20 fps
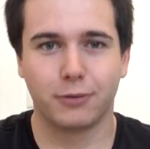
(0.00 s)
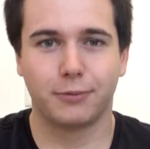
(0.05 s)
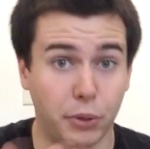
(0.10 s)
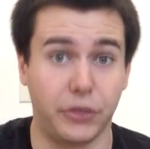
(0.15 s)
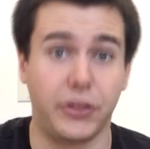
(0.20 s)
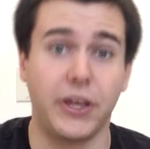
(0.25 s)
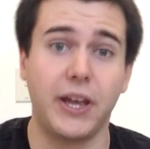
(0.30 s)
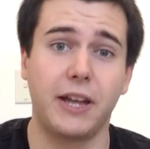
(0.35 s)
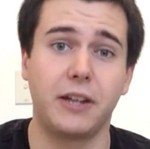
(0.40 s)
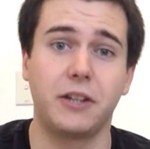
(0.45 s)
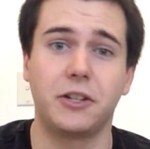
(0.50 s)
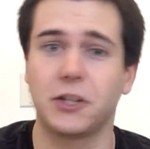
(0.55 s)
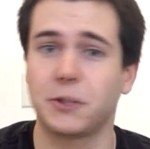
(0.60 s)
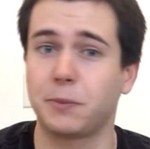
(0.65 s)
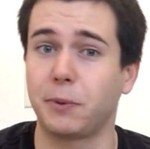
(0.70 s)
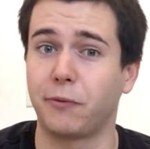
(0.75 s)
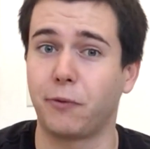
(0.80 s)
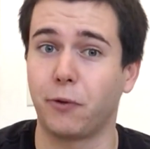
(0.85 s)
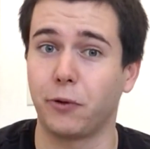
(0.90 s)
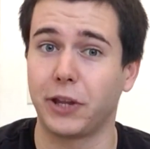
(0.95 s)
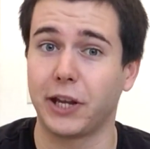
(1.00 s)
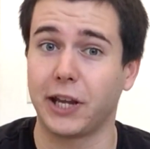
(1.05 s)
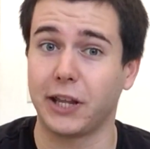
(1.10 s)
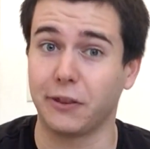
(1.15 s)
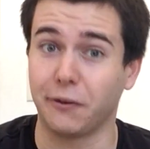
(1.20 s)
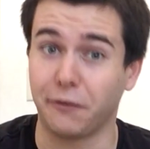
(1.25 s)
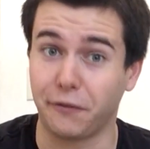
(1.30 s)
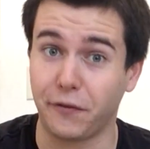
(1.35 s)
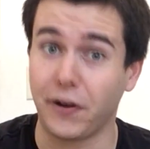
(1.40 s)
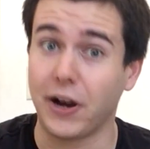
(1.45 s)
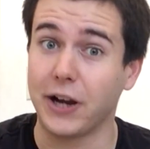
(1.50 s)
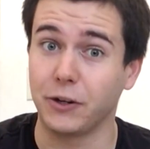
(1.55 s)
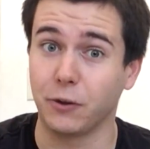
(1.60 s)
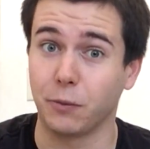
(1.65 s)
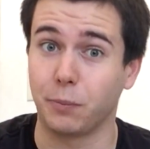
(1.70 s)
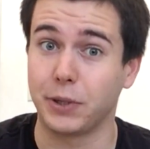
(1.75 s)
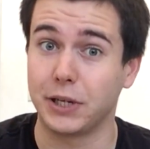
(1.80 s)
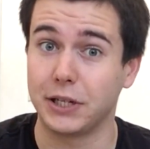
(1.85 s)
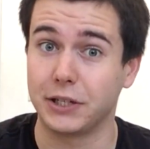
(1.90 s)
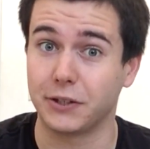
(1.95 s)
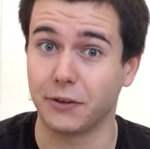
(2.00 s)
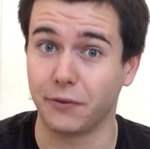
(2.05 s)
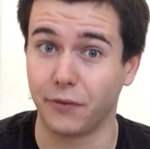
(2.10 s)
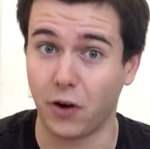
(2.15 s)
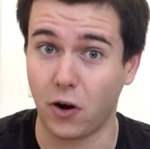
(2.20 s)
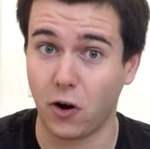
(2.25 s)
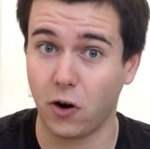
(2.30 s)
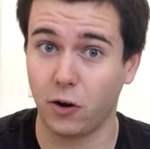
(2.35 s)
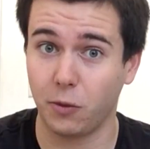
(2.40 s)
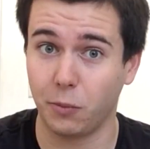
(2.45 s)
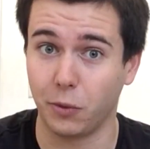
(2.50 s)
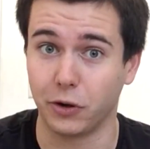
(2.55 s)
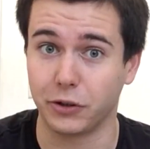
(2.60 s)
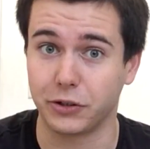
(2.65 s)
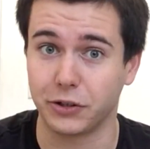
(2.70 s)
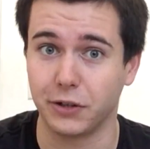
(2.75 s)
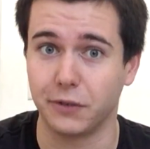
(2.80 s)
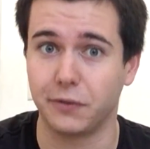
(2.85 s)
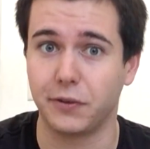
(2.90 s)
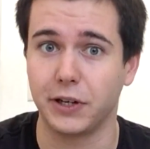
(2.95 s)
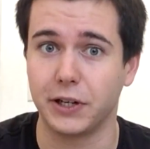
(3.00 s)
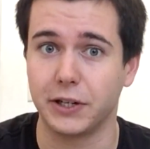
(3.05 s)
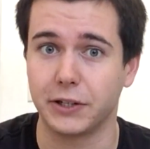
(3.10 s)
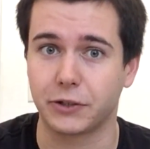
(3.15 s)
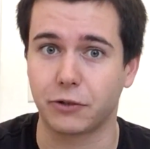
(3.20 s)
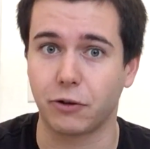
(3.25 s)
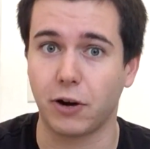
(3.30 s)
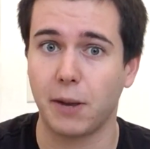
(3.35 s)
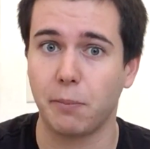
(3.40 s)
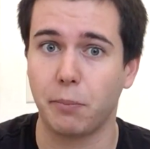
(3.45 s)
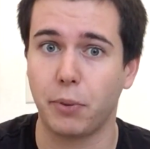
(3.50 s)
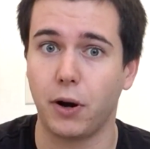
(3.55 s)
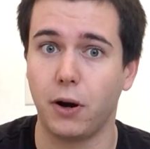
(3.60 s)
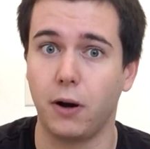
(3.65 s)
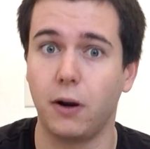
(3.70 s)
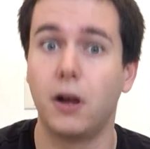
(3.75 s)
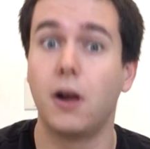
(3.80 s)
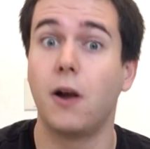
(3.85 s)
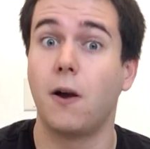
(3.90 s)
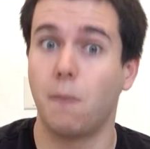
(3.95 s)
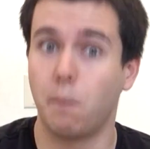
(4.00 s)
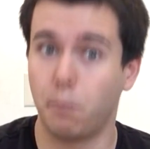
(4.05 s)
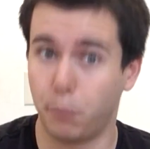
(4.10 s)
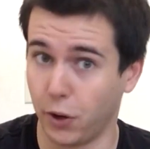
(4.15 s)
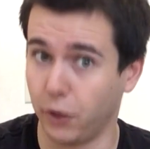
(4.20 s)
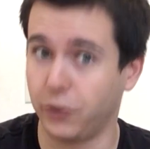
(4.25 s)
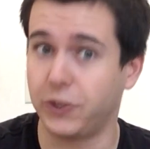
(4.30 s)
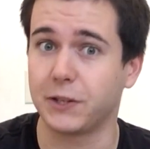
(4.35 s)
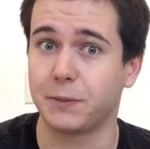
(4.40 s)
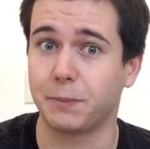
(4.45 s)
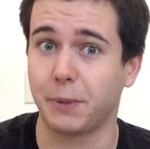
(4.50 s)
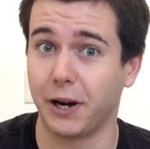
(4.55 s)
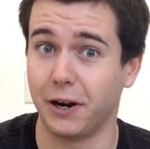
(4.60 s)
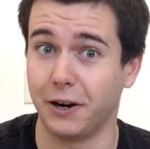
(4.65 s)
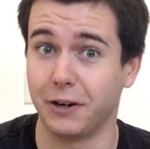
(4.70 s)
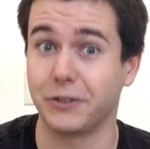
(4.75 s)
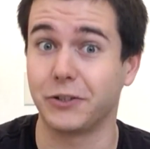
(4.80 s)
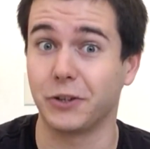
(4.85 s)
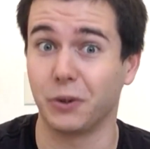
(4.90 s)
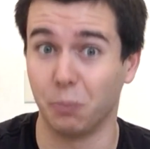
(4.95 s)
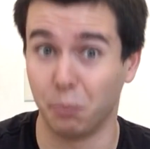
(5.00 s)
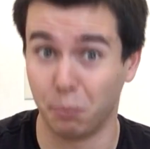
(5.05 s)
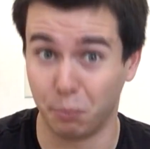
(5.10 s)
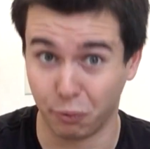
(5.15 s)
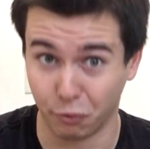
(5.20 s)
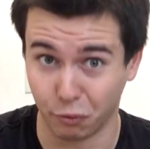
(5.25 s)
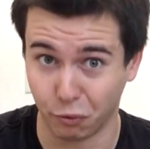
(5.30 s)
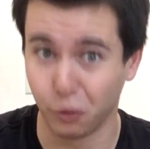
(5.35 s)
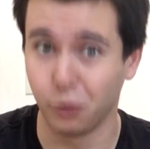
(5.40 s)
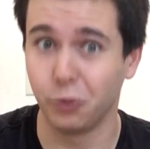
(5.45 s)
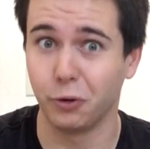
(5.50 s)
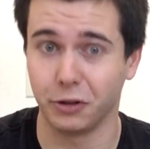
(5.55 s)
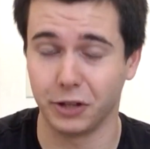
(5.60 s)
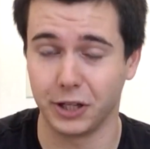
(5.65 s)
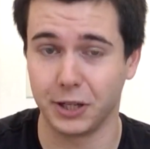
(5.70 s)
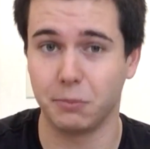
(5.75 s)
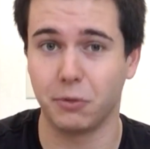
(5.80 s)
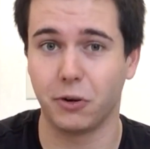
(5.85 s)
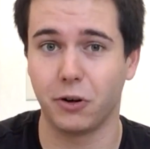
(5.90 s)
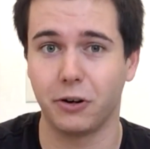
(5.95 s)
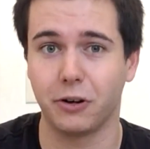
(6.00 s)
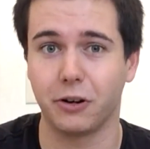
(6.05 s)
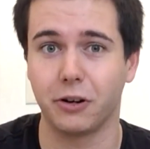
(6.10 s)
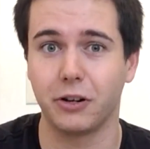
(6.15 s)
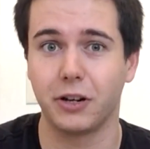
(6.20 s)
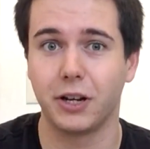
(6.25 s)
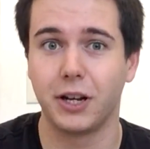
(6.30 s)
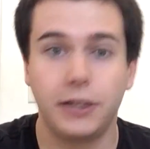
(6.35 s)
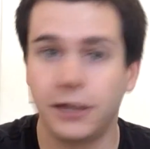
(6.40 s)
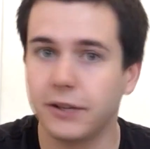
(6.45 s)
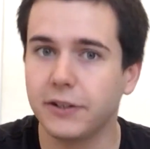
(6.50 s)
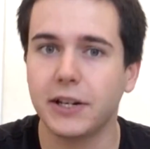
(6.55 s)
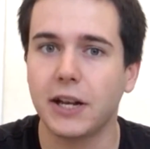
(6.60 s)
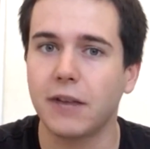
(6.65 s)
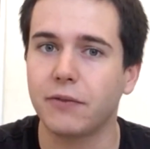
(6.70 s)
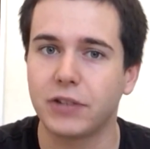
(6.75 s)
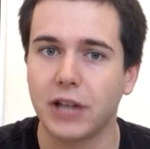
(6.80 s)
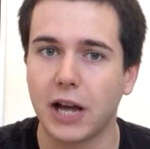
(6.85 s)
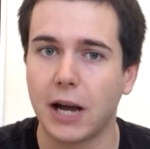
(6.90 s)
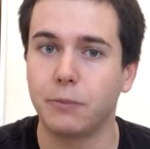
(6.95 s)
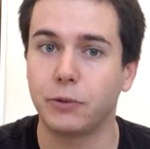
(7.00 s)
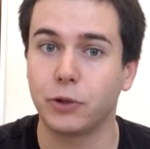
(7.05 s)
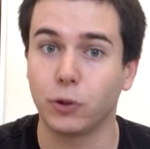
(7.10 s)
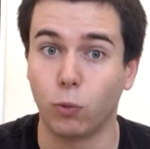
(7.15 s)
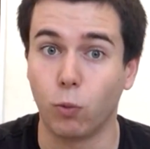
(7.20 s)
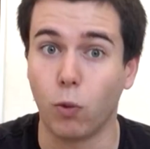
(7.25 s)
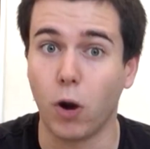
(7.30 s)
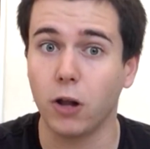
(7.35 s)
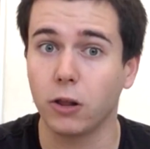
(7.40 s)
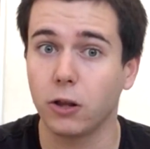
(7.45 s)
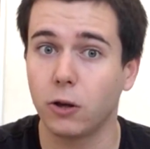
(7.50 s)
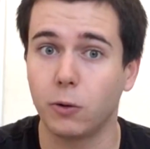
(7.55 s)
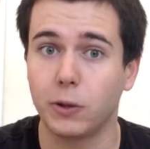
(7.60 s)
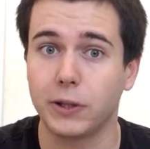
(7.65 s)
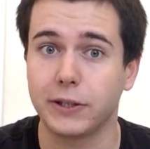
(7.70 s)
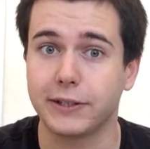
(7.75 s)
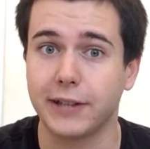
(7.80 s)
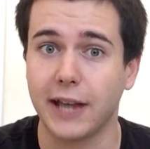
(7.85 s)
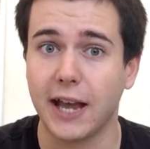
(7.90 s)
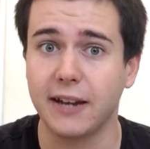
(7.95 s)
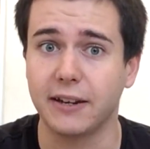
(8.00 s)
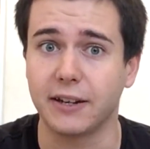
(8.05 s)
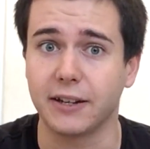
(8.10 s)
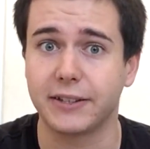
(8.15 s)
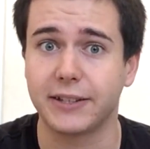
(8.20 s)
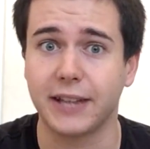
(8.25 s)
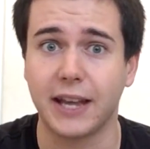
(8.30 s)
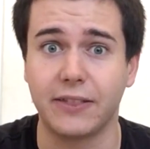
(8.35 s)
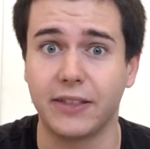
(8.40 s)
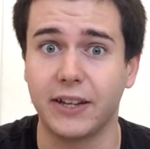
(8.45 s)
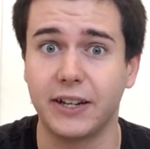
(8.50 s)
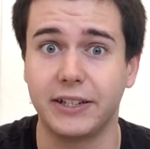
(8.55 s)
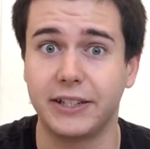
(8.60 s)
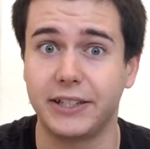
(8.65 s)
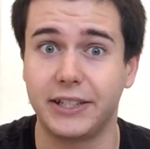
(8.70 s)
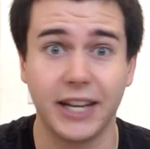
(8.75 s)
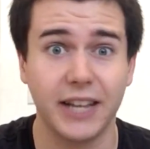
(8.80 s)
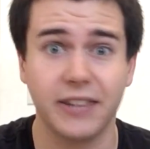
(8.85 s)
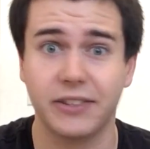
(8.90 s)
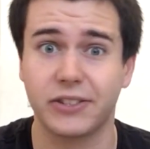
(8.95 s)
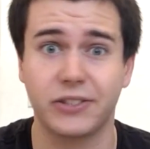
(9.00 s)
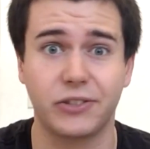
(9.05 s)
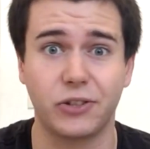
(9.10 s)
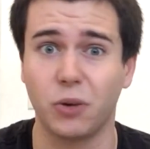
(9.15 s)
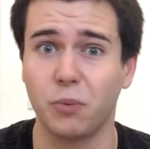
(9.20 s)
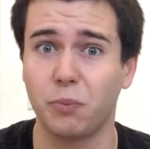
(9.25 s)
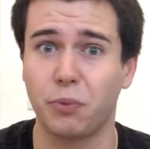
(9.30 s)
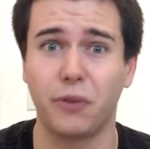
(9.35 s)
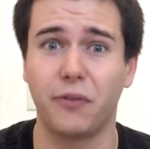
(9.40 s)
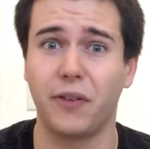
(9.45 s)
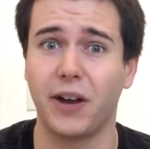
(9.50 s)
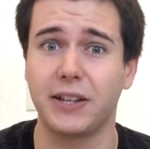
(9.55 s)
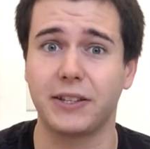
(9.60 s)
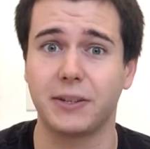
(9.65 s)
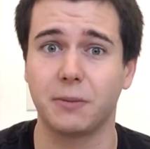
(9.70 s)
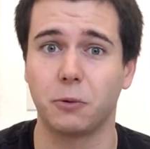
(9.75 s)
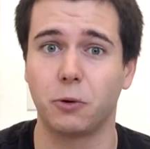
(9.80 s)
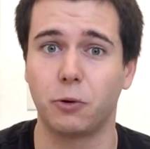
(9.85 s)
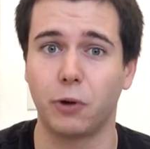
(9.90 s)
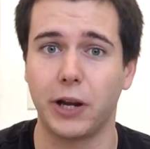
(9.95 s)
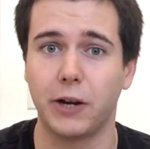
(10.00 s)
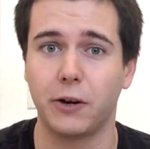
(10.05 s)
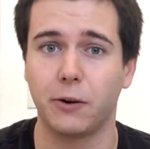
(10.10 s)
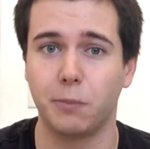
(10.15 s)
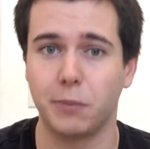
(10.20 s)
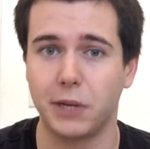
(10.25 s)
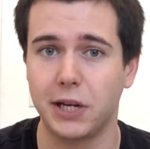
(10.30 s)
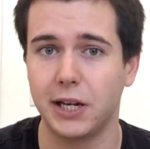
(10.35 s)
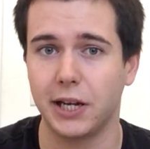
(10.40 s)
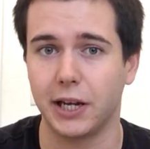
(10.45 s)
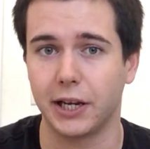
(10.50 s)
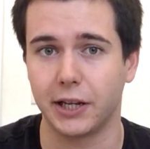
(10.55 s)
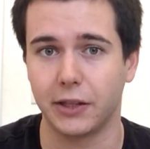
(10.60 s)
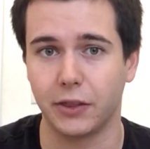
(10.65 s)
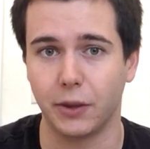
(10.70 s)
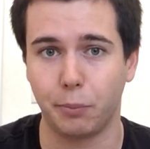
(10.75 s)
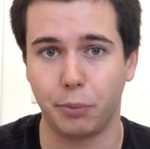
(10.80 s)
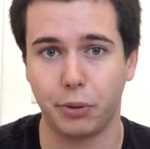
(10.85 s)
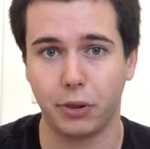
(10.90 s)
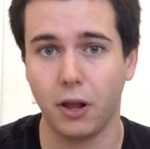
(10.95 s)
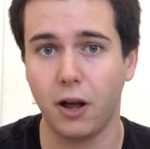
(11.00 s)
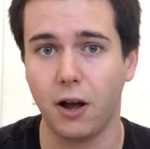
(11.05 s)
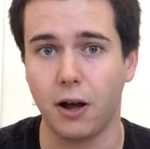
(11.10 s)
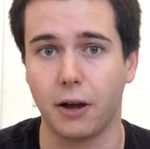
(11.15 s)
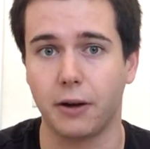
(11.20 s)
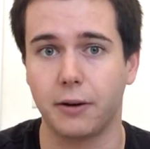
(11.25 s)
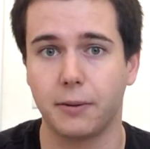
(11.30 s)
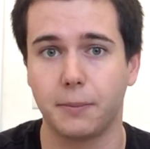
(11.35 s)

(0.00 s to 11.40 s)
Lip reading: But then, just before they get the final piece of armor to defeat his grandpa, both his parents are brutally murdered. He doesn't have time to wallow in sadness, and their deaths don't provide some greater meaning in the plot.